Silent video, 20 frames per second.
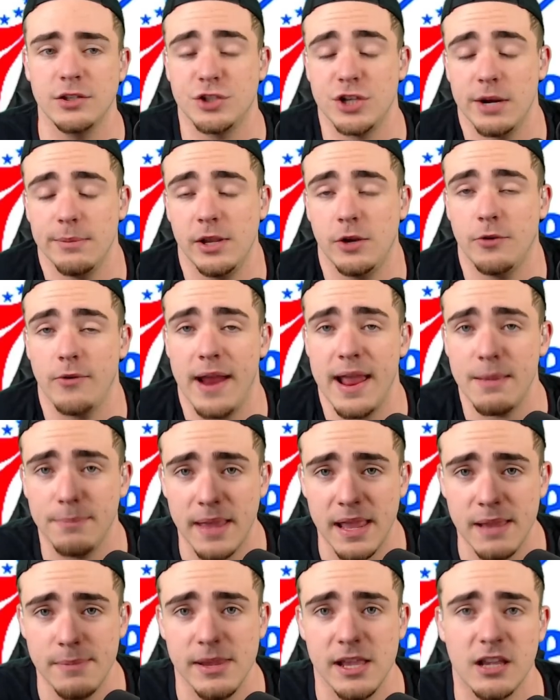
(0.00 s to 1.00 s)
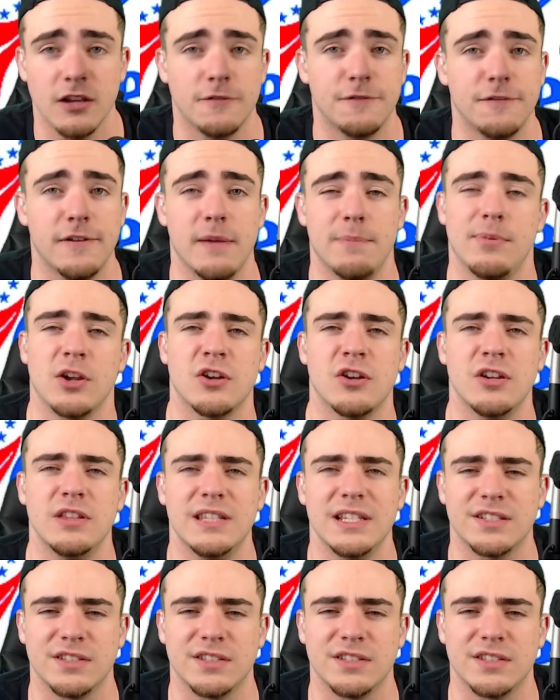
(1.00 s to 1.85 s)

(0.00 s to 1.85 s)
Jerami Grant may be a good fit, but could the